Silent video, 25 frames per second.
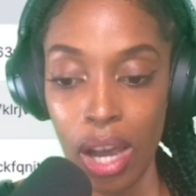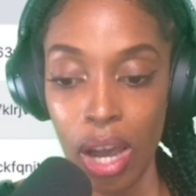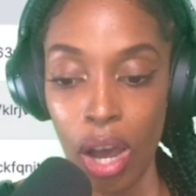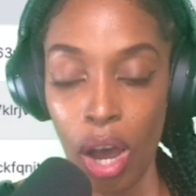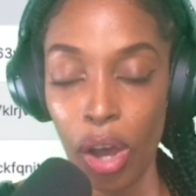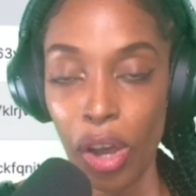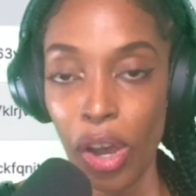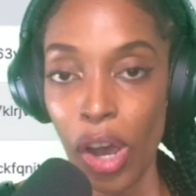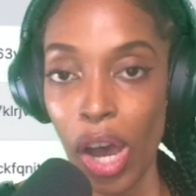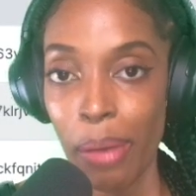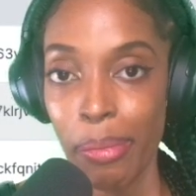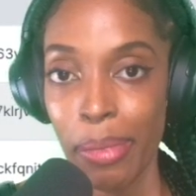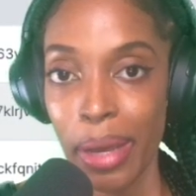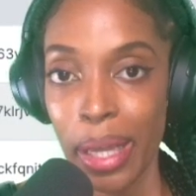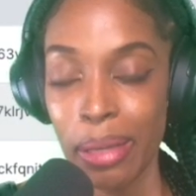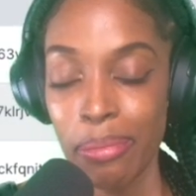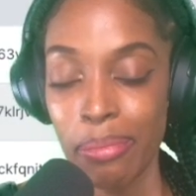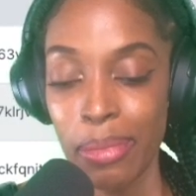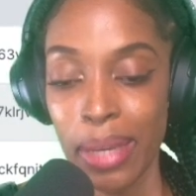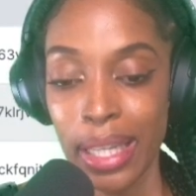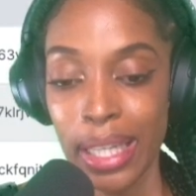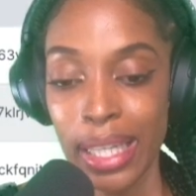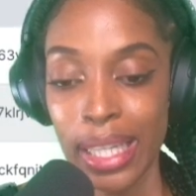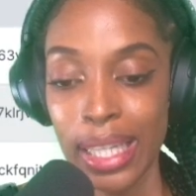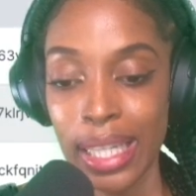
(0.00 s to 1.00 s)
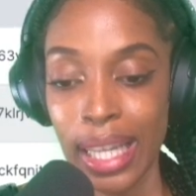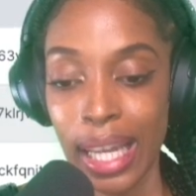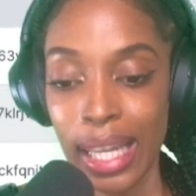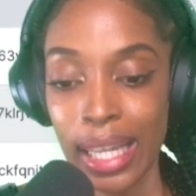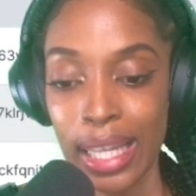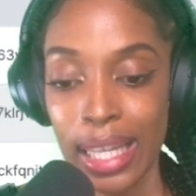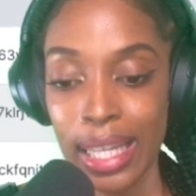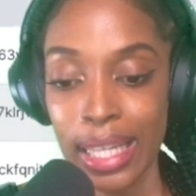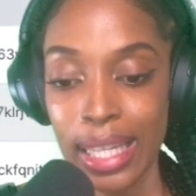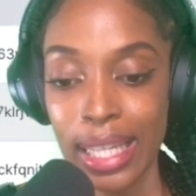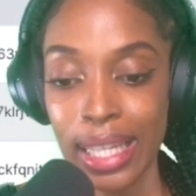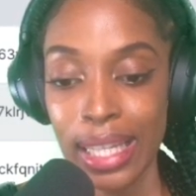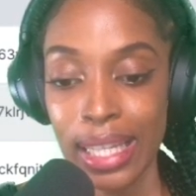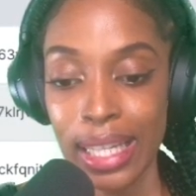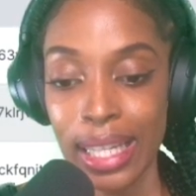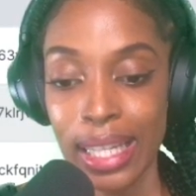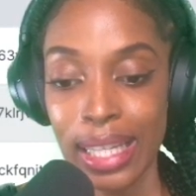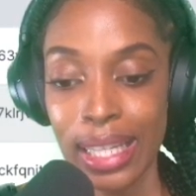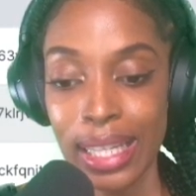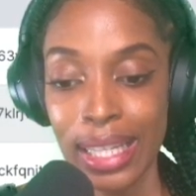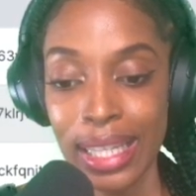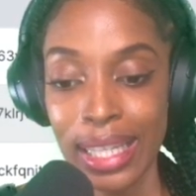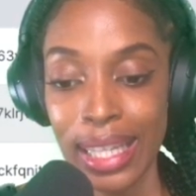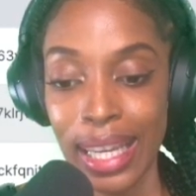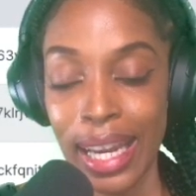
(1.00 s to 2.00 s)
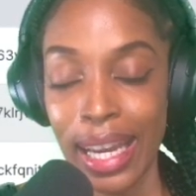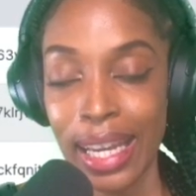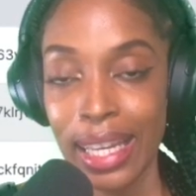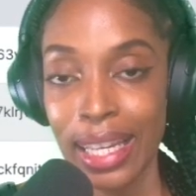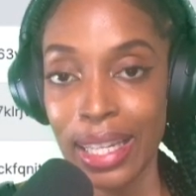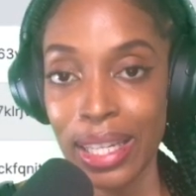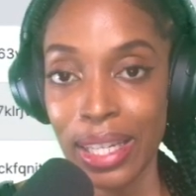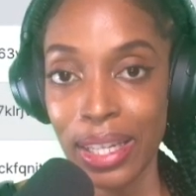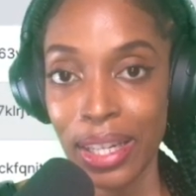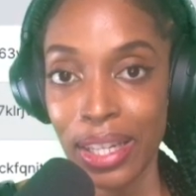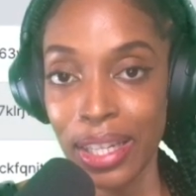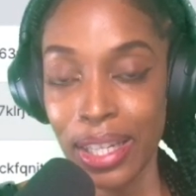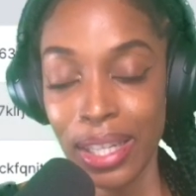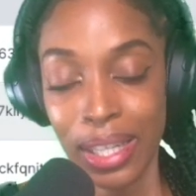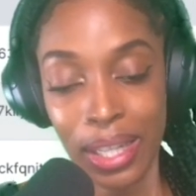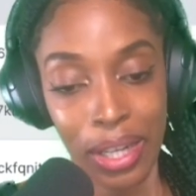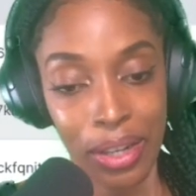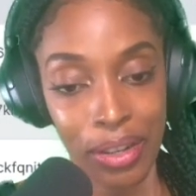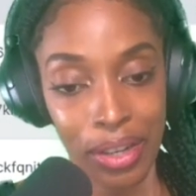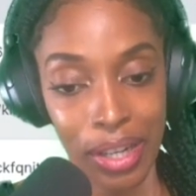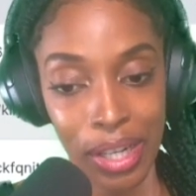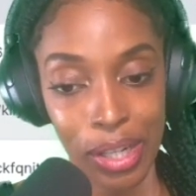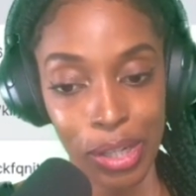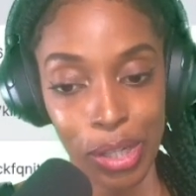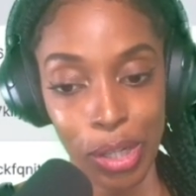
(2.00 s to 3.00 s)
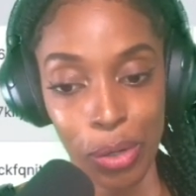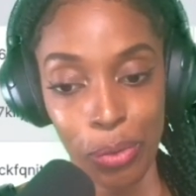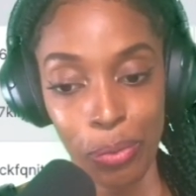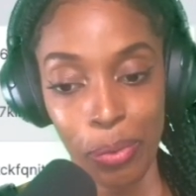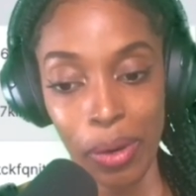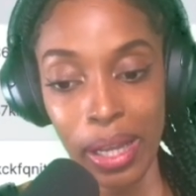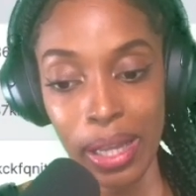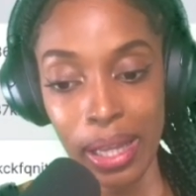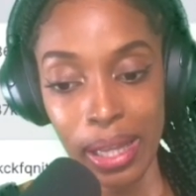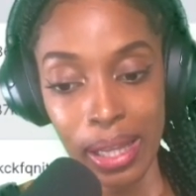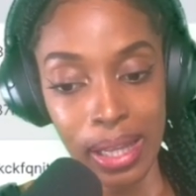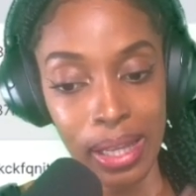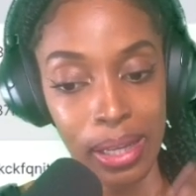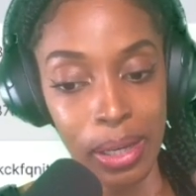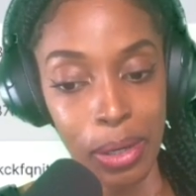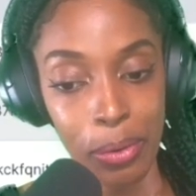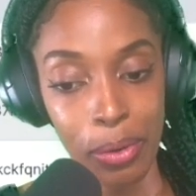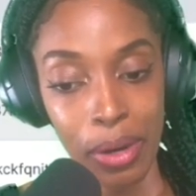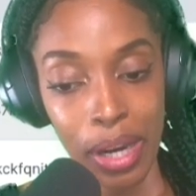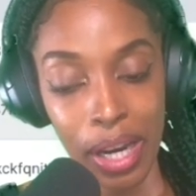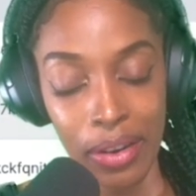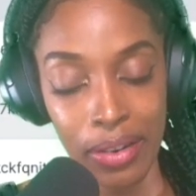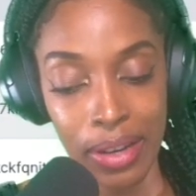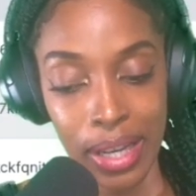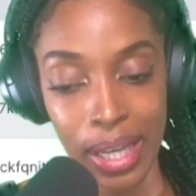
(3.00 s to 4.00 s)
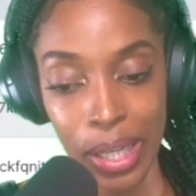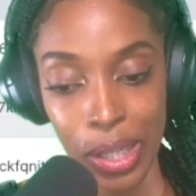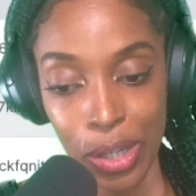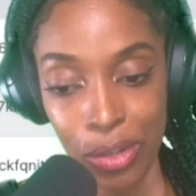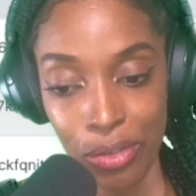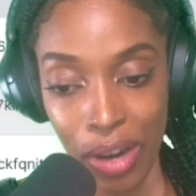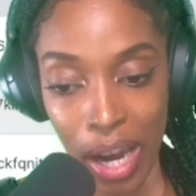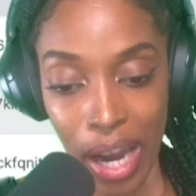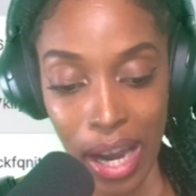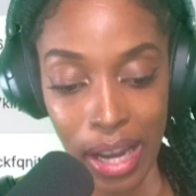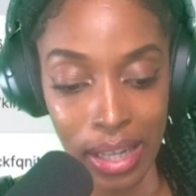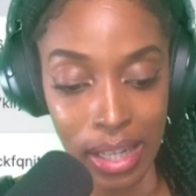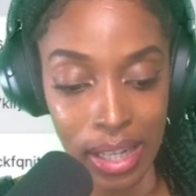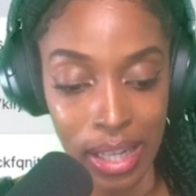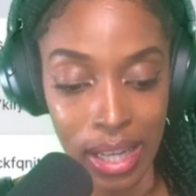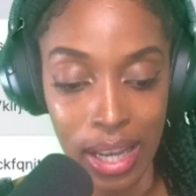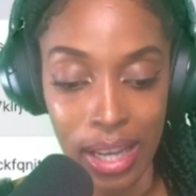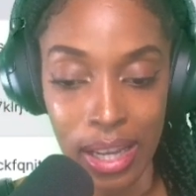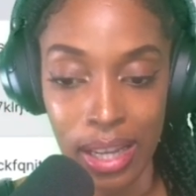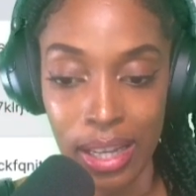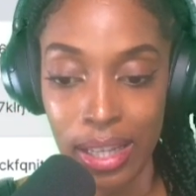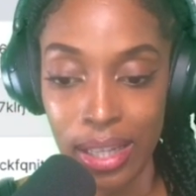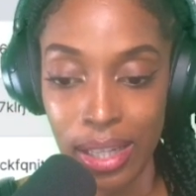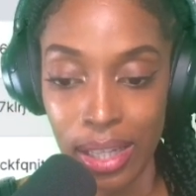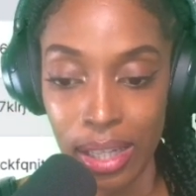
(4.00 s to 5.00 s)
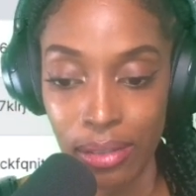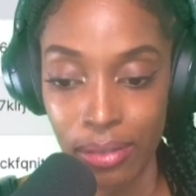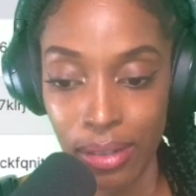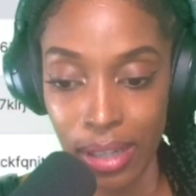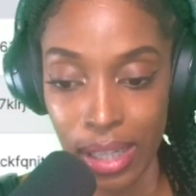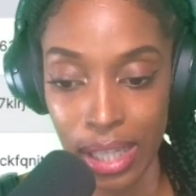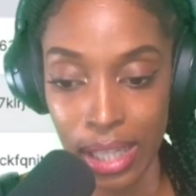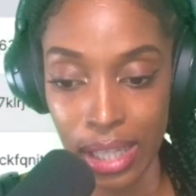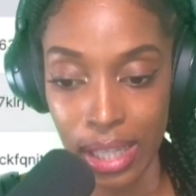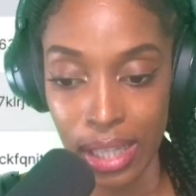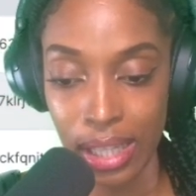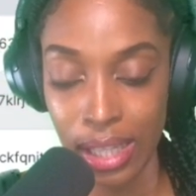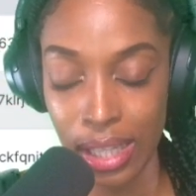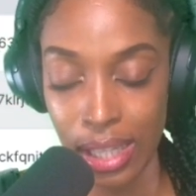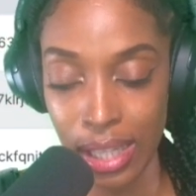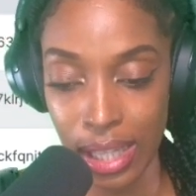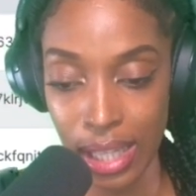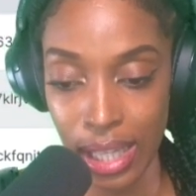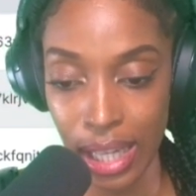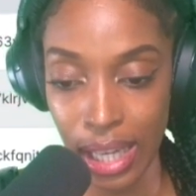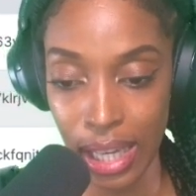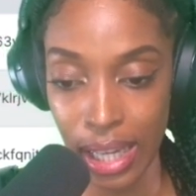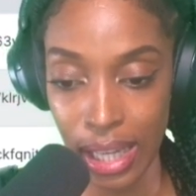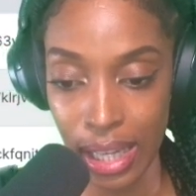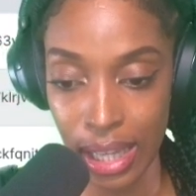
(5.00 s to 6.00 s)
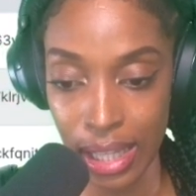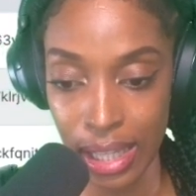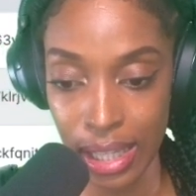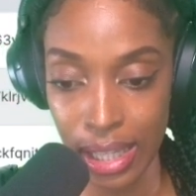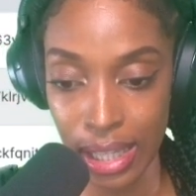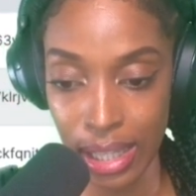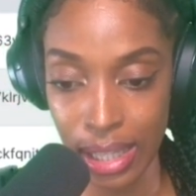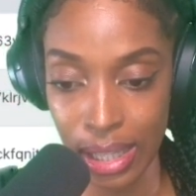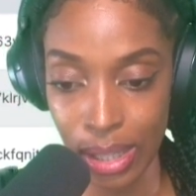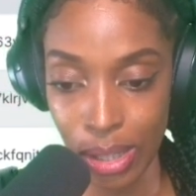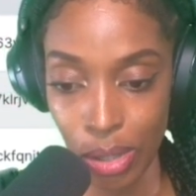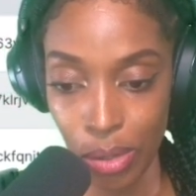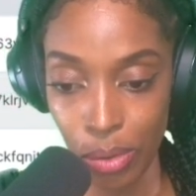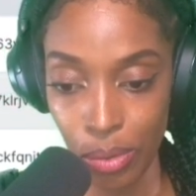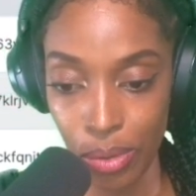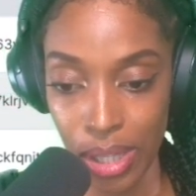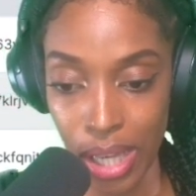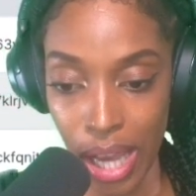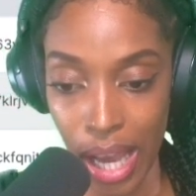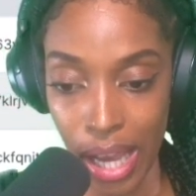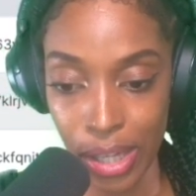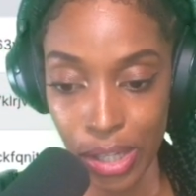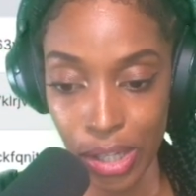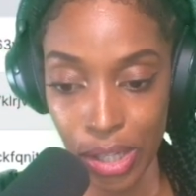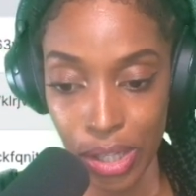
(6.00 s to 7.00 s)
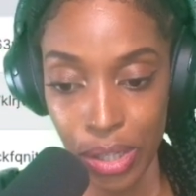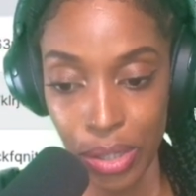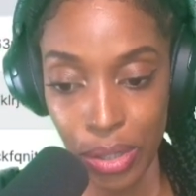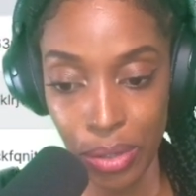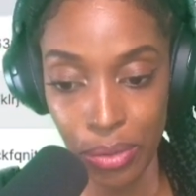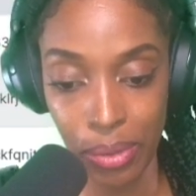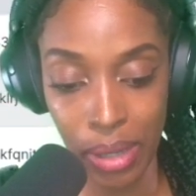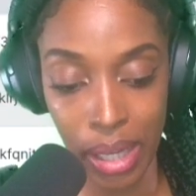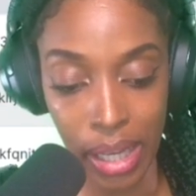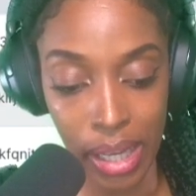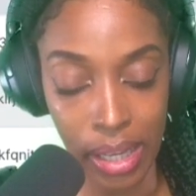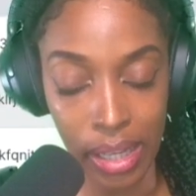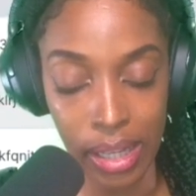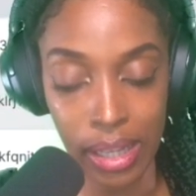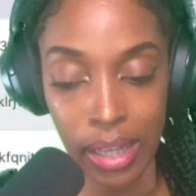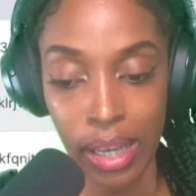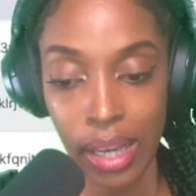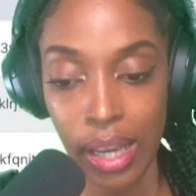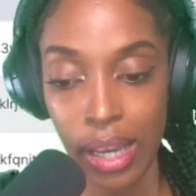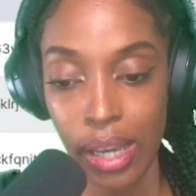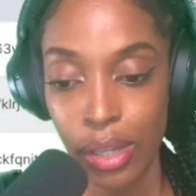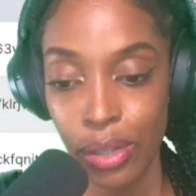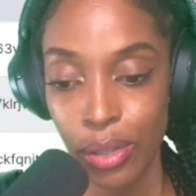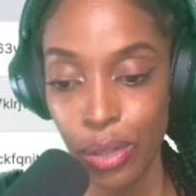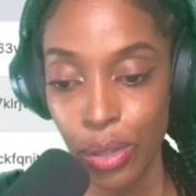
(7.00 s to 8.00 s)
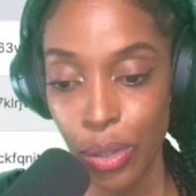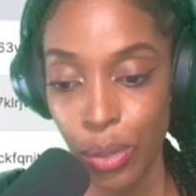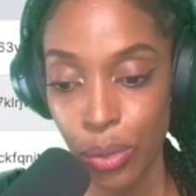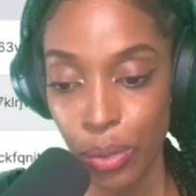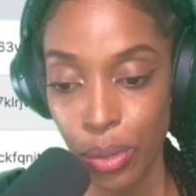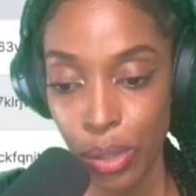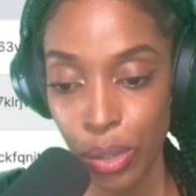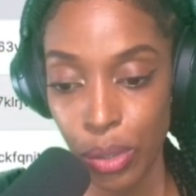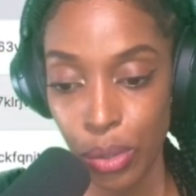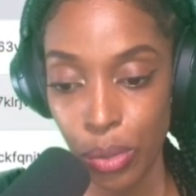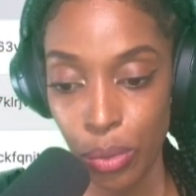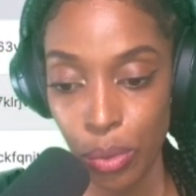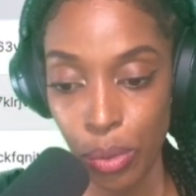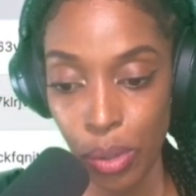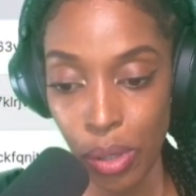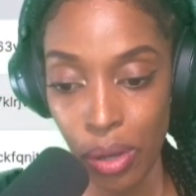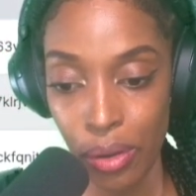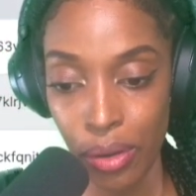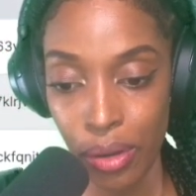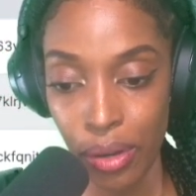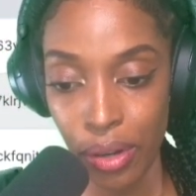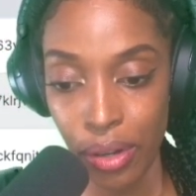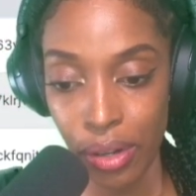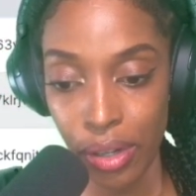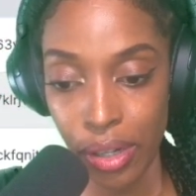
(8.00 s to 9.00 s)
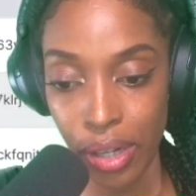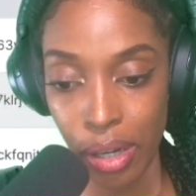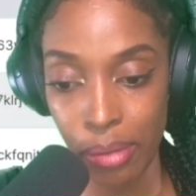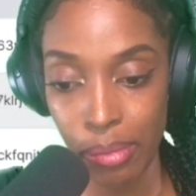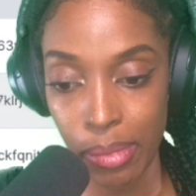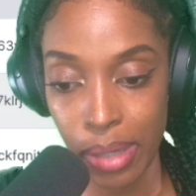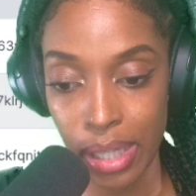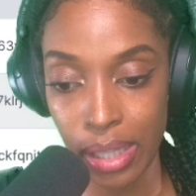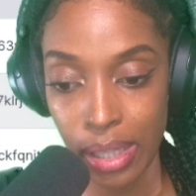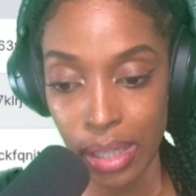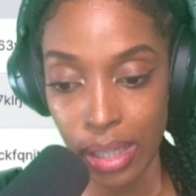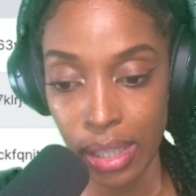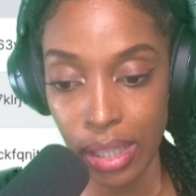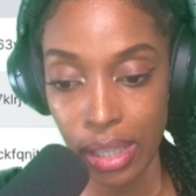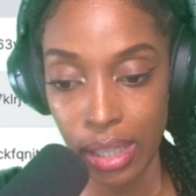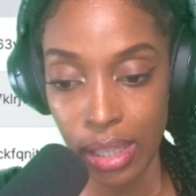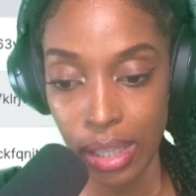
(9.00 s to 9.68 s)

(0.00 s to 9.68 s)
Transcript: A comment means that this isn't taken into consideration when the query is ran. So if I take this 2 dashes away, so it's no longer a comment.